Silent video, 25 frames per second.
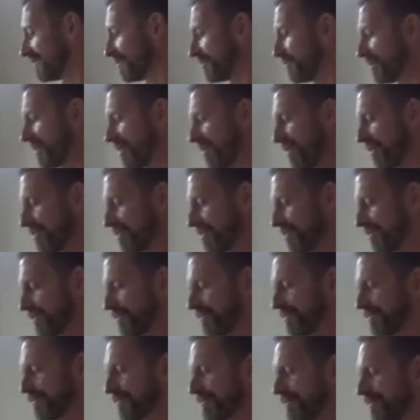Because
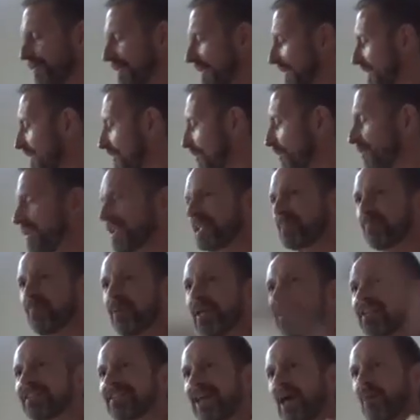you know these
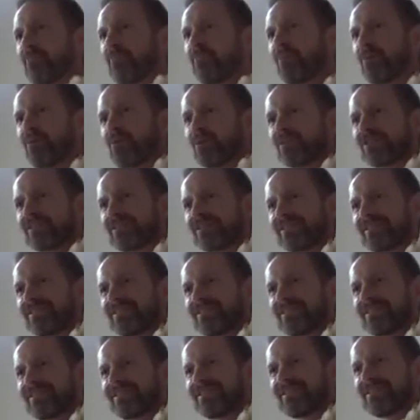big tampurs,
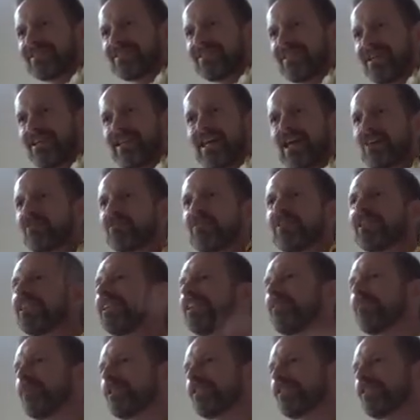I can't fit it in my